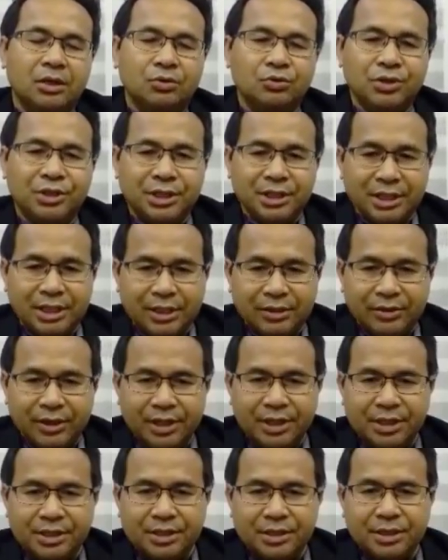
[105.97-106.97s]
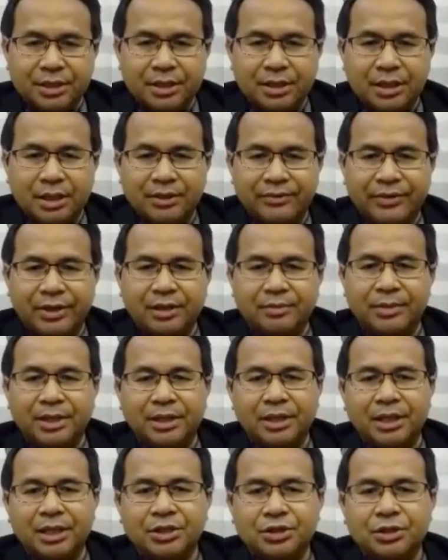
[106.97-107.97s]
which increase
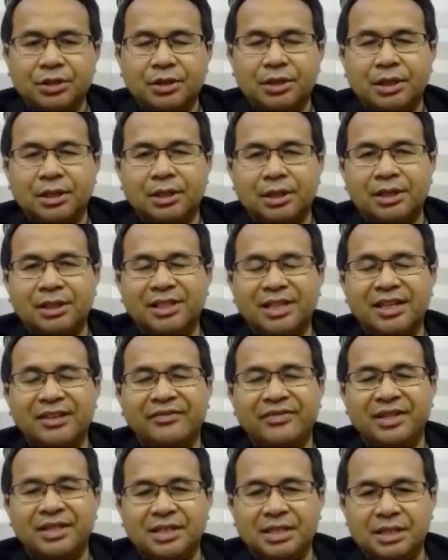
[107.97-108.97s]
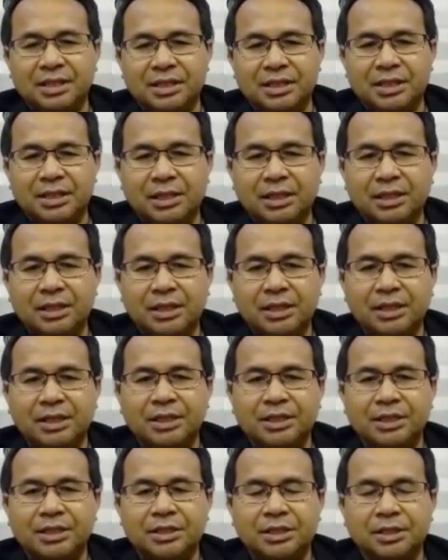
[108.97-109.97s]
fragmentation and inefficiency in the
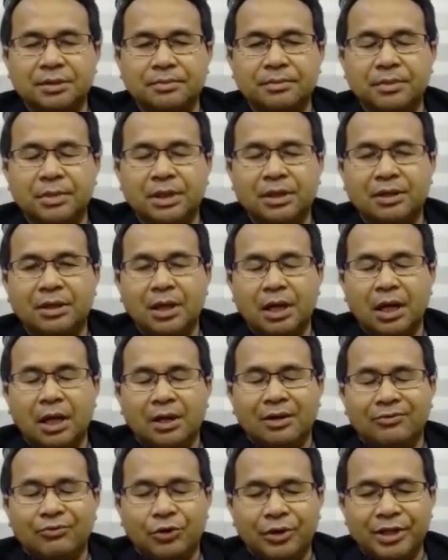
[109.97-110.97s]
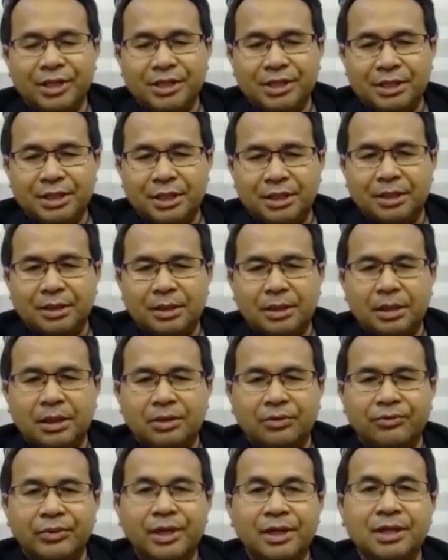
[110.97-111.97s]
system. For instance,
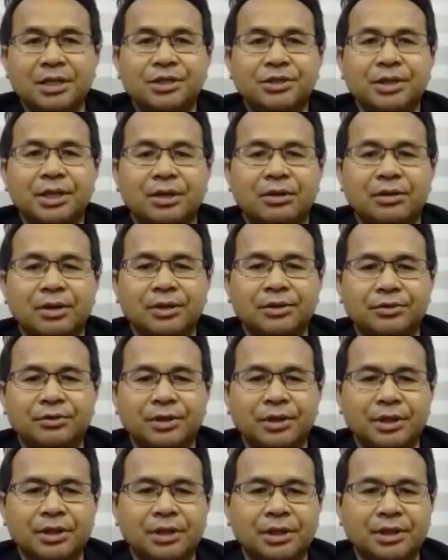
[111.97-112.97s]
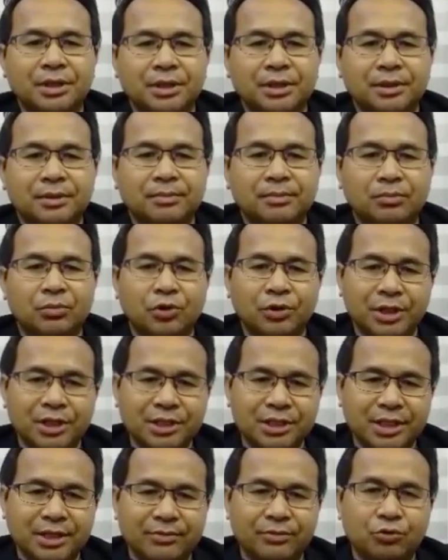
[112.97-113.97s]
various regulatory
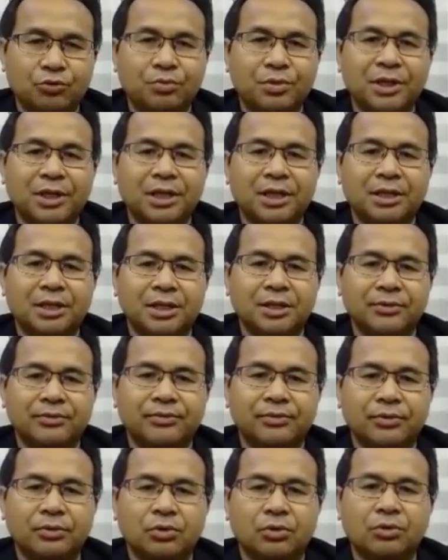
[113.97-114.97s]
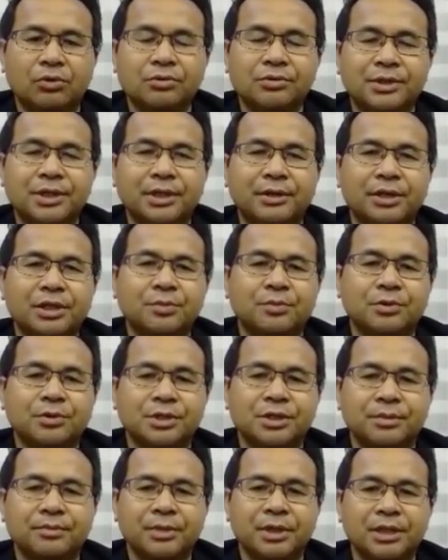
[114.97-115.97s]
bodies have duplicative roles and
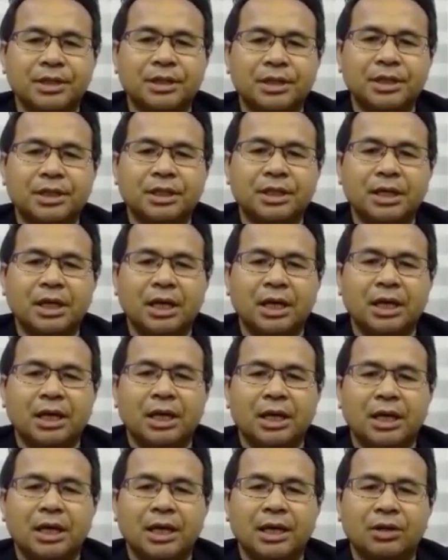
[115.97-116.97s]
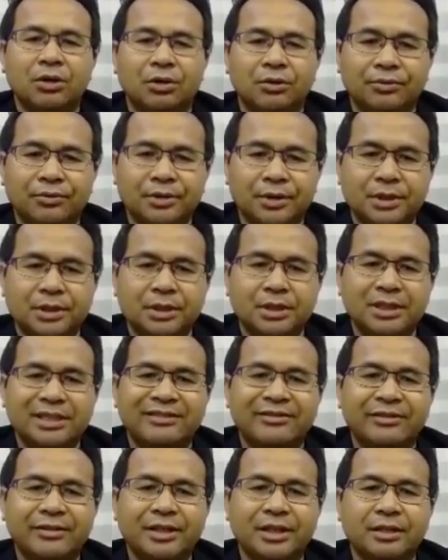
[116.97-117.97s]
responsibility and often
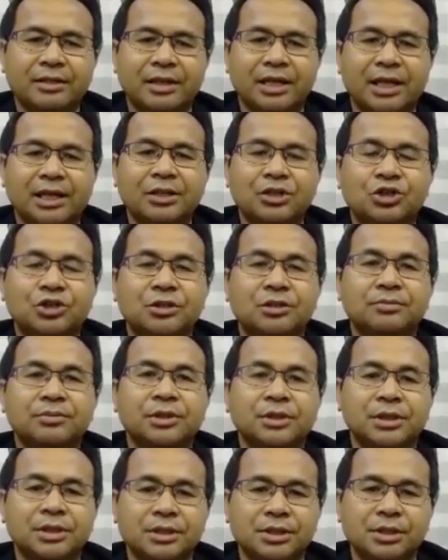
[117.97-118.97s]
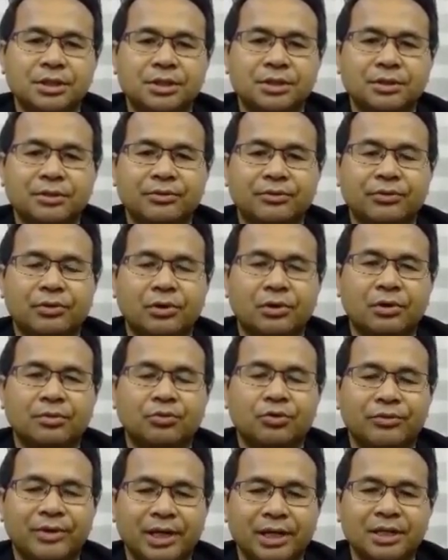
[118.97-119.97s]
create additional burdens for
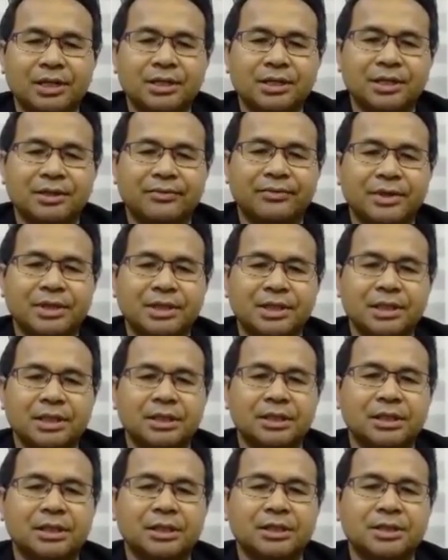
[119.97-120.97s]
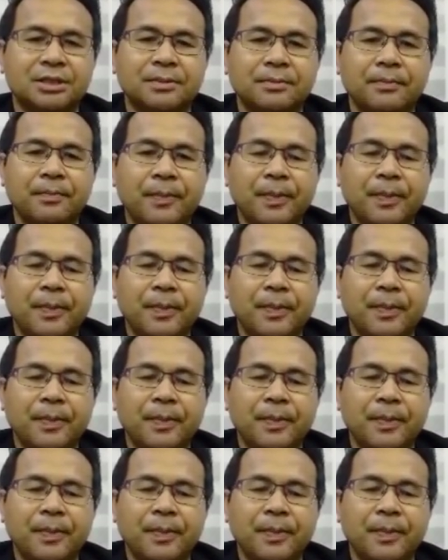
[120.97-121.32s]
providers and facilities.